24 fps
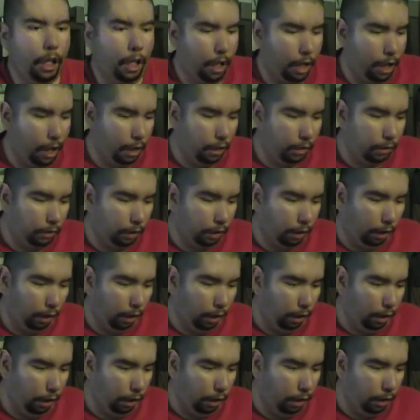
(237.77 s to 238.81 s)
And
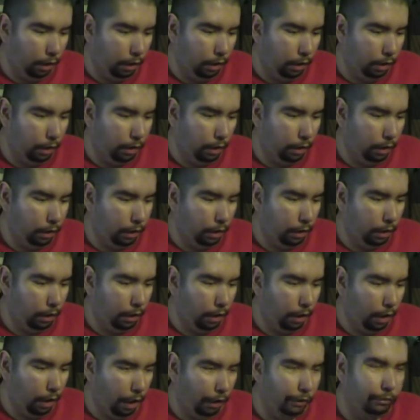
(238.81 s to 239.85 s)

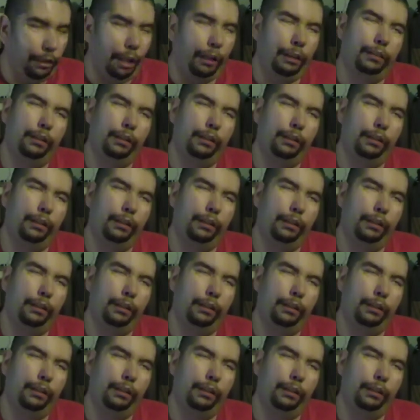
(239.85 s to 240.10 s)
I'm not